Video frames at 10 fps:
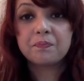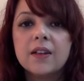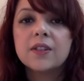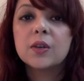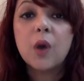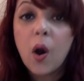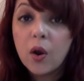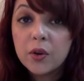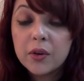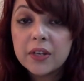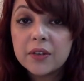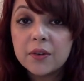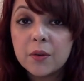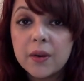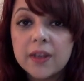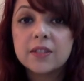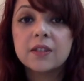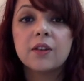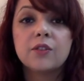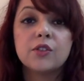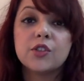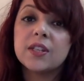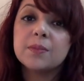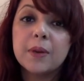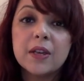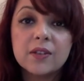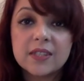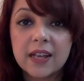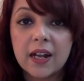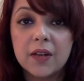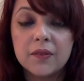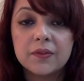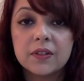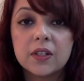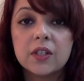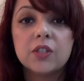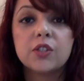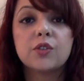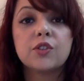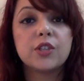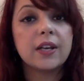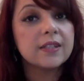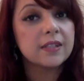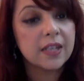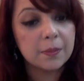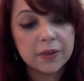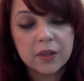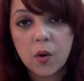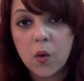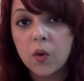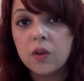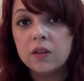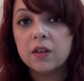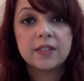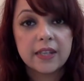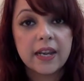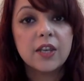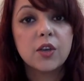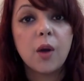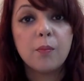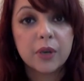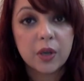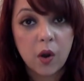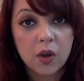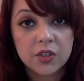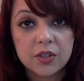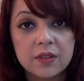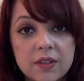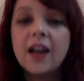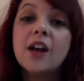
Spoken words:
So all you need to do is to just be yourself, to just keep it cool, take your precautions.